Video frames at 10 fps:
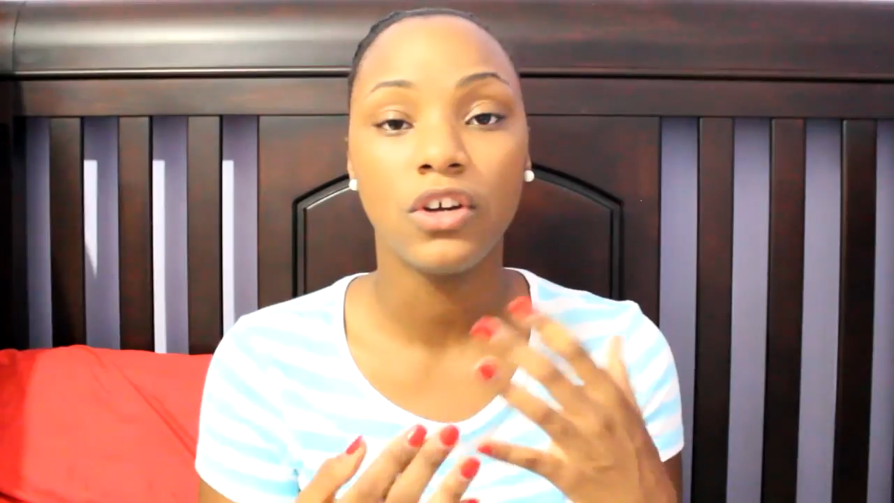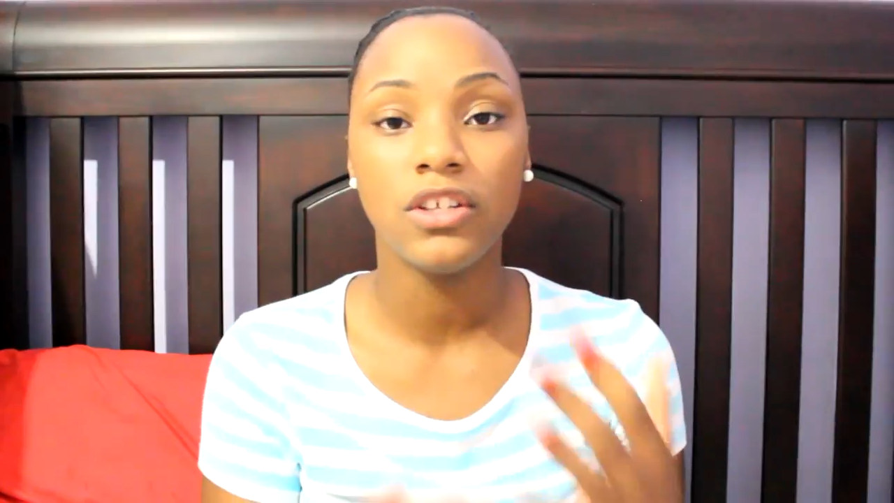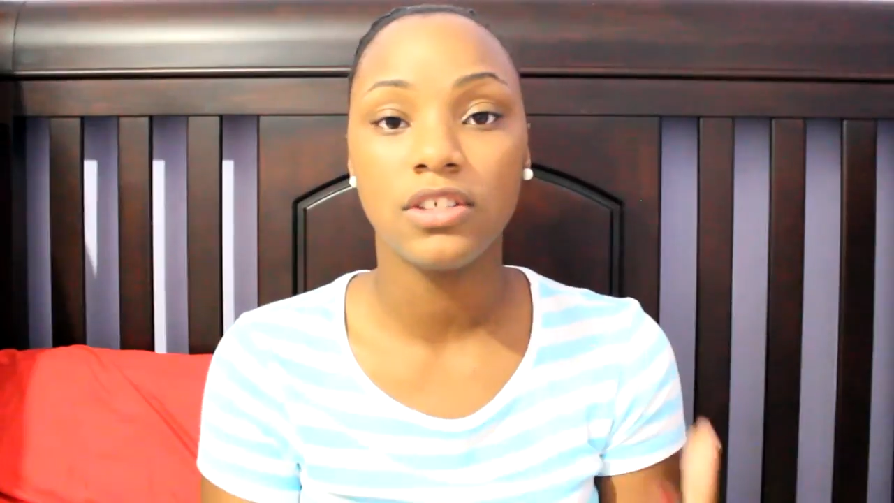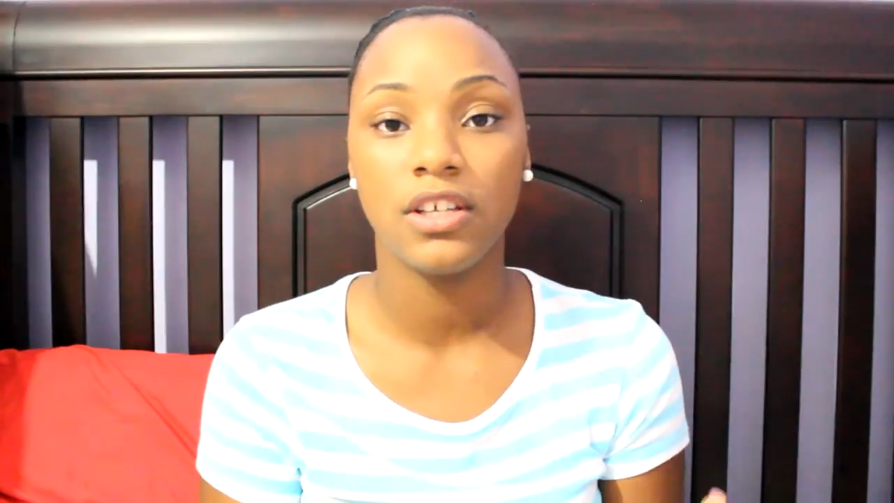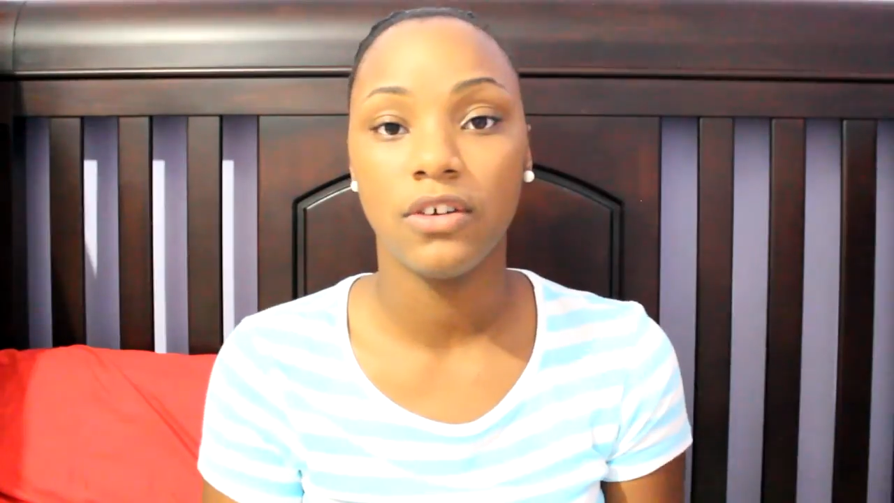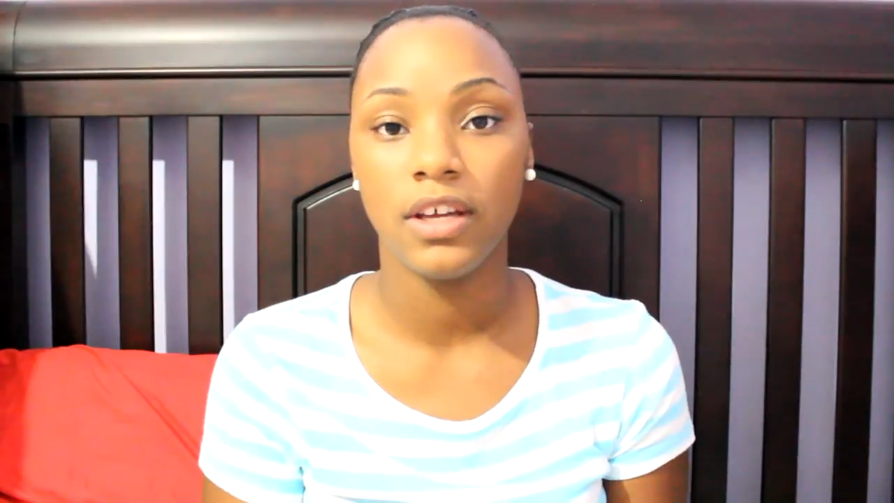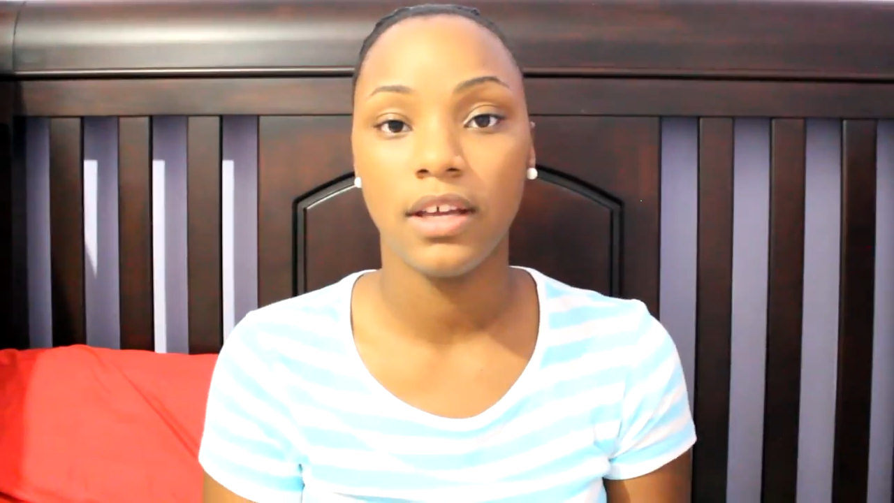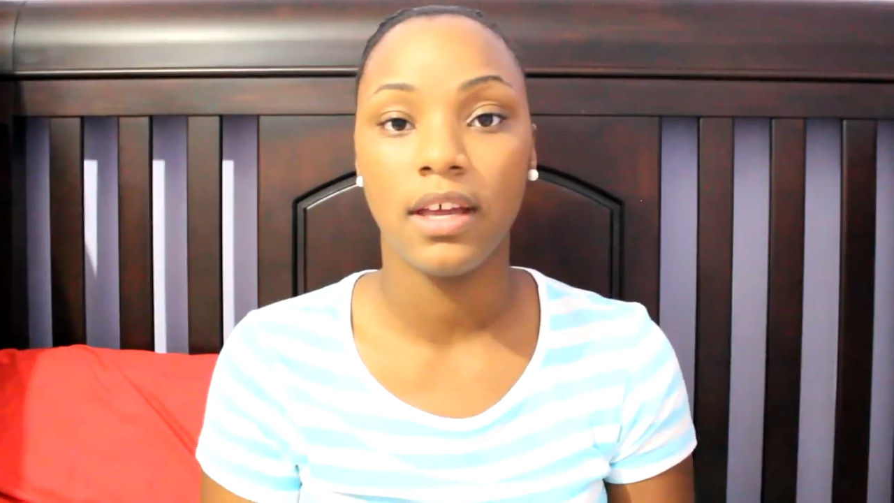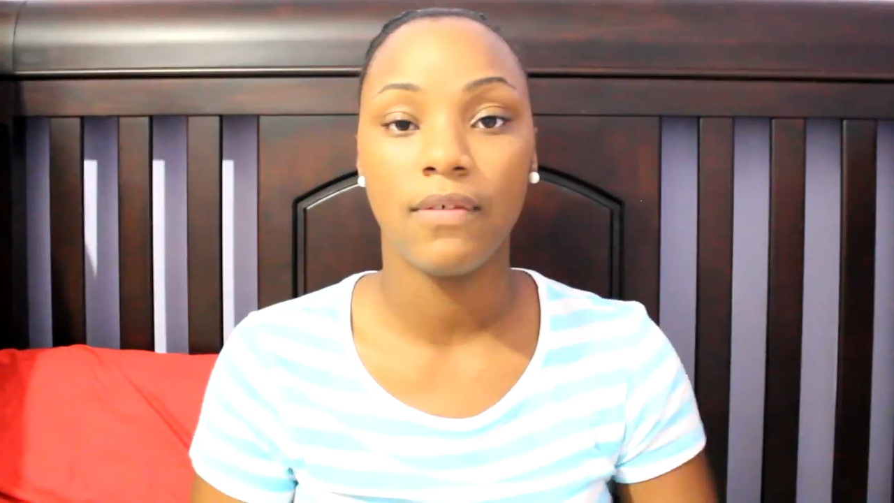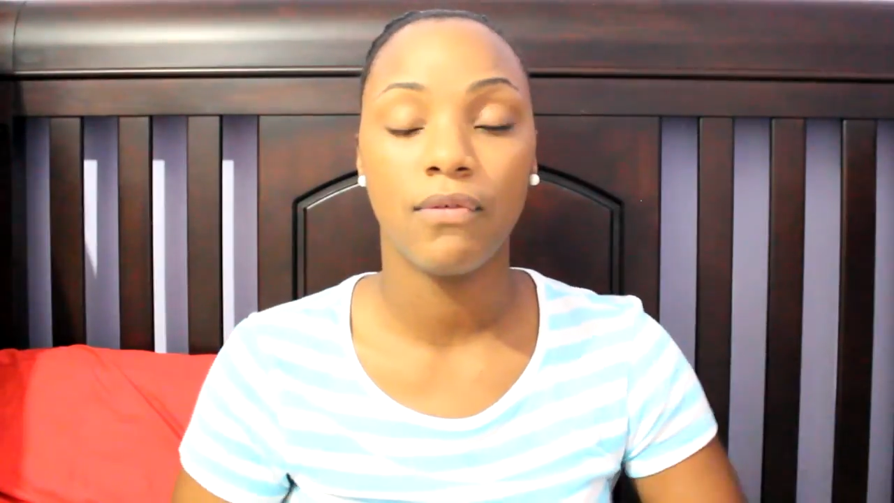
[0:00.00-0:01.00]

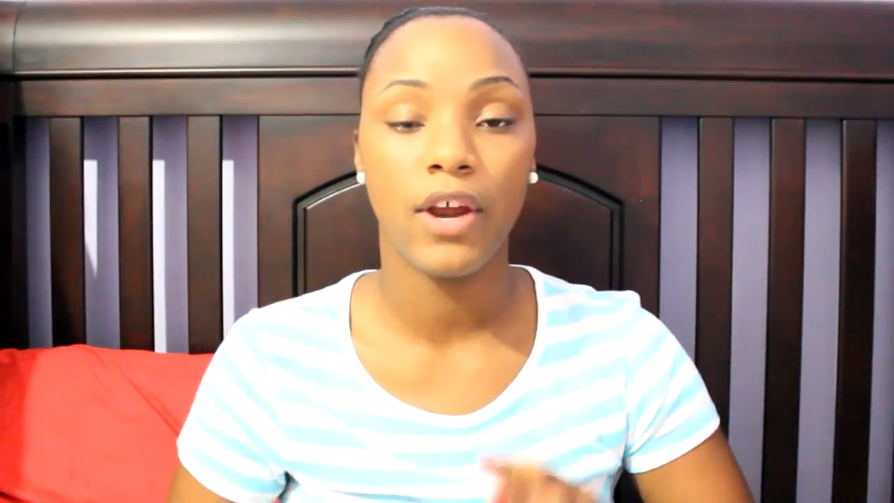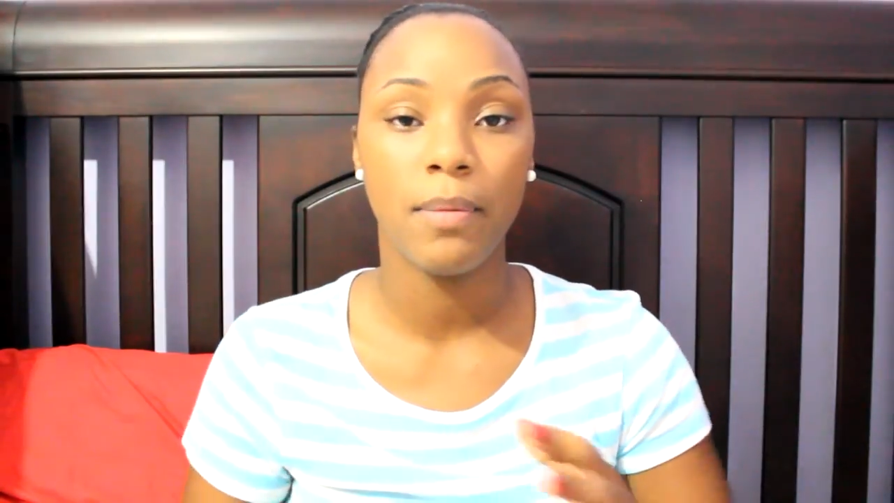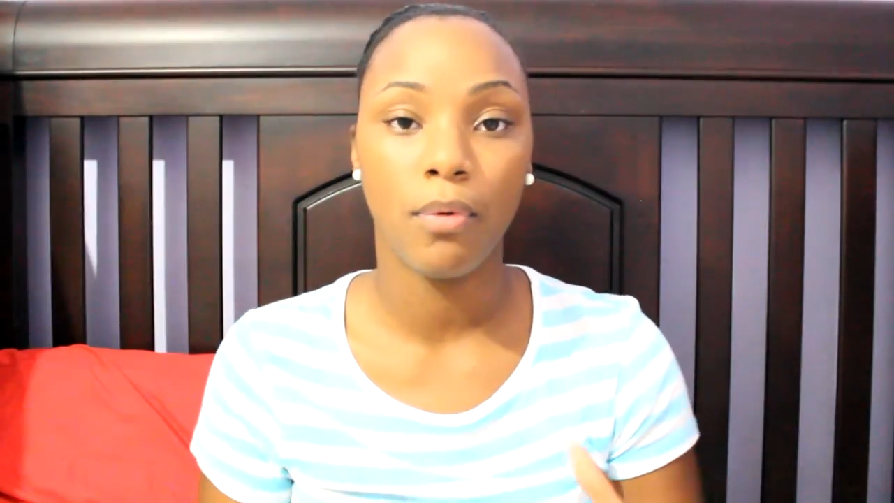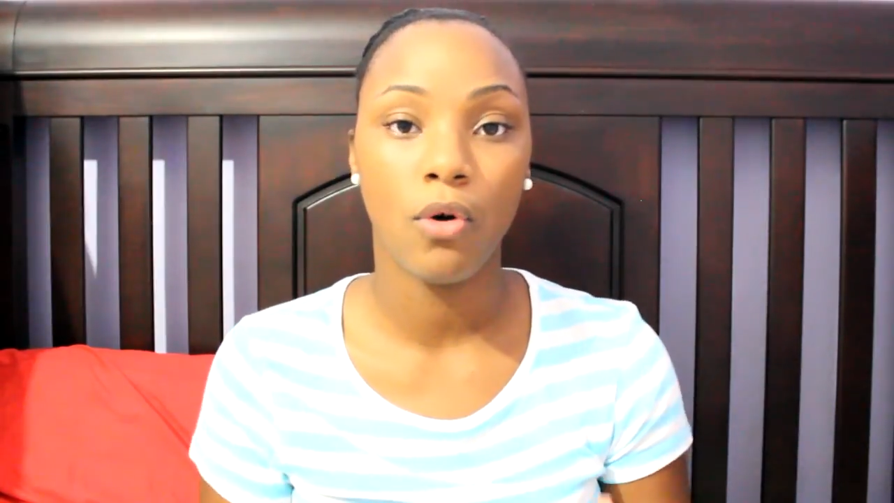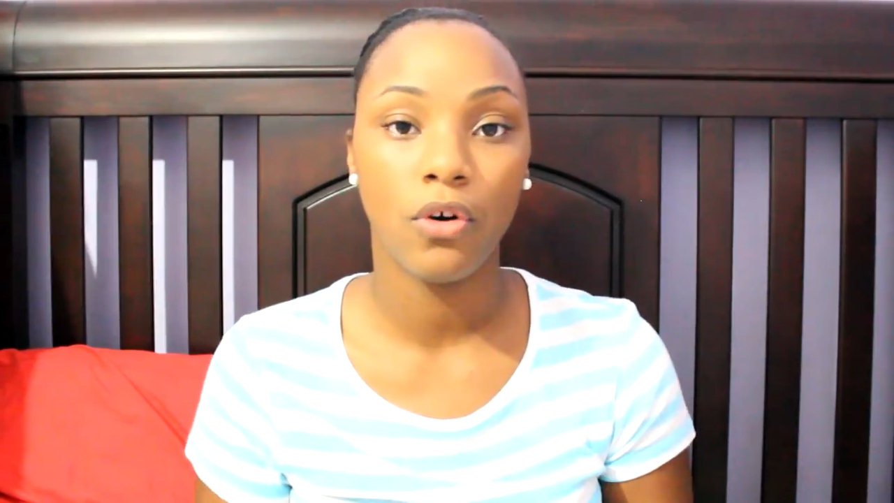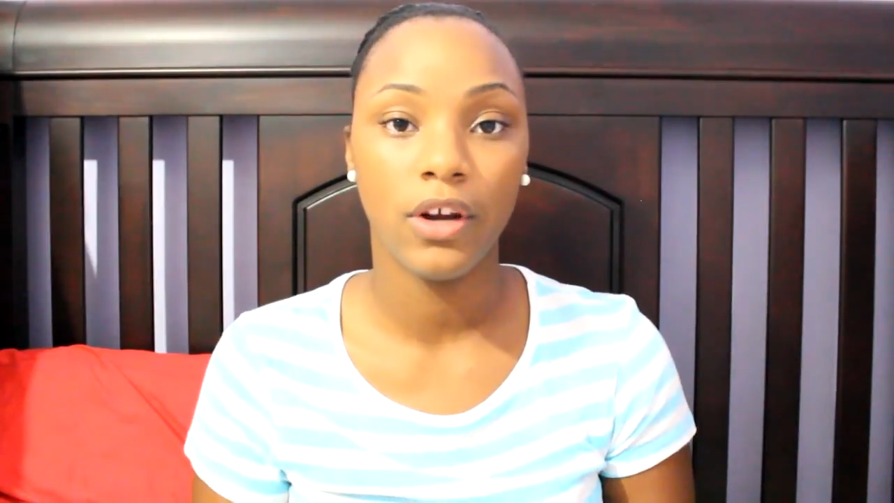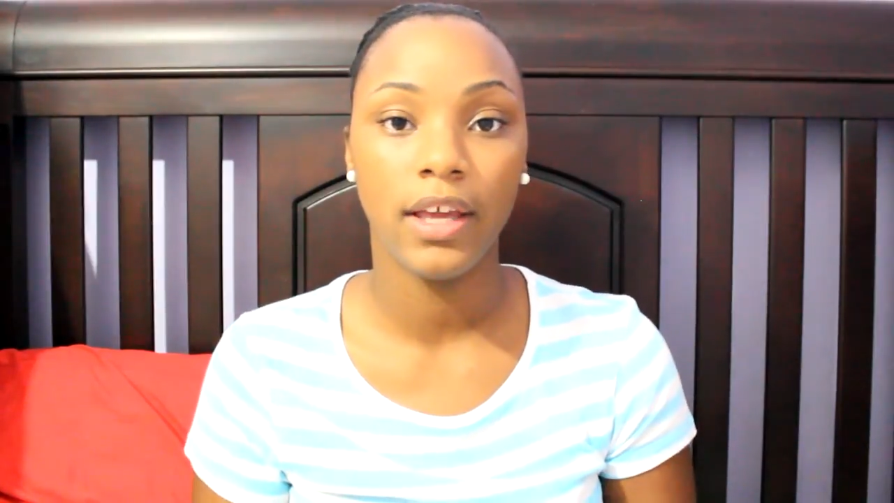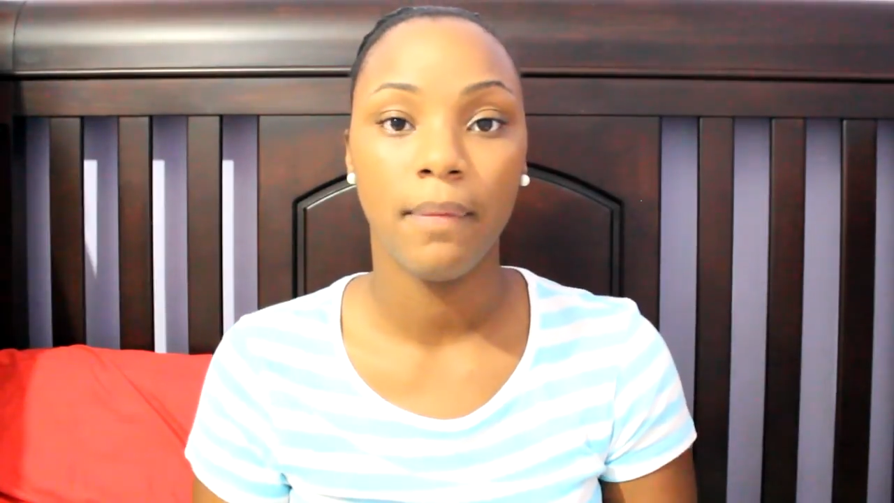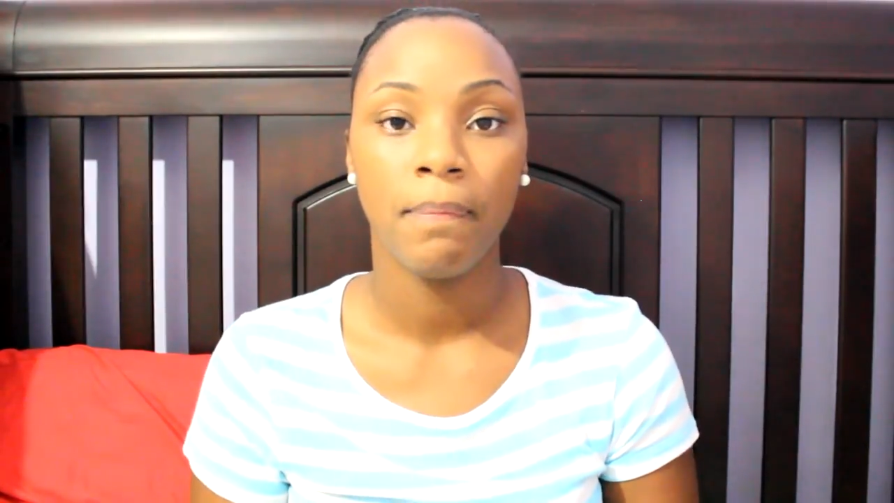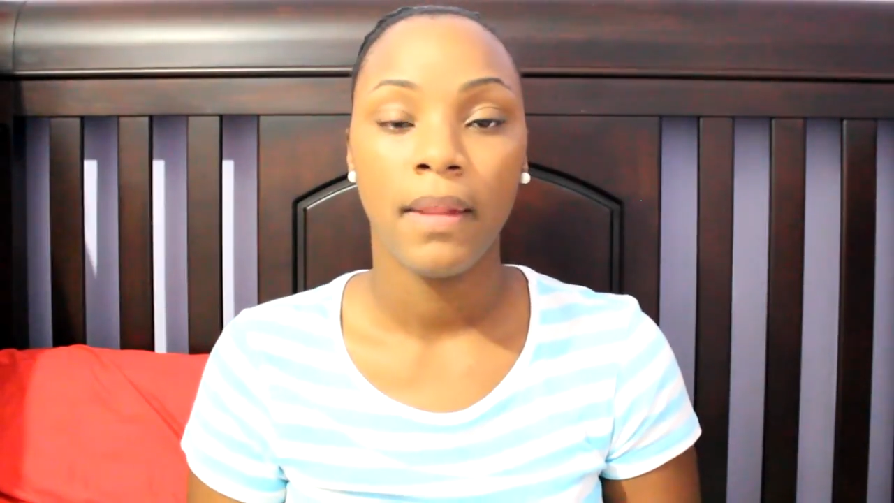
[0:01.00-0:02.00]
considering freight
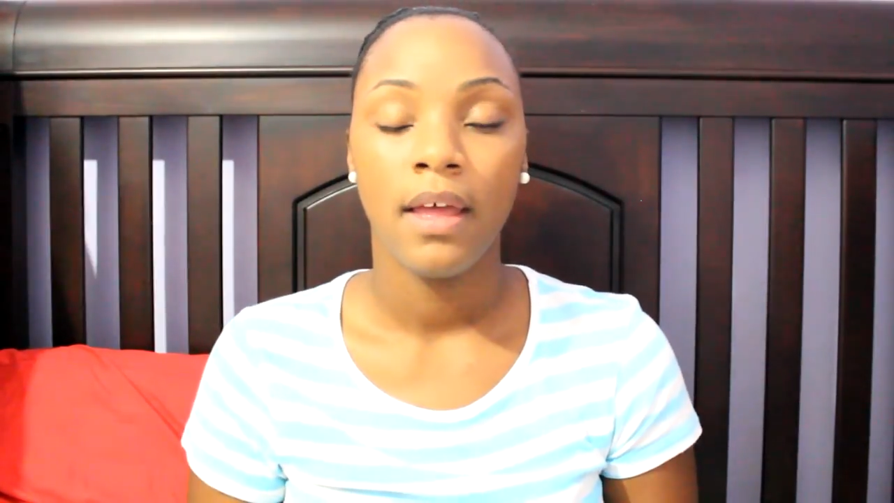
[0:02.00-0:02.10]
brokering,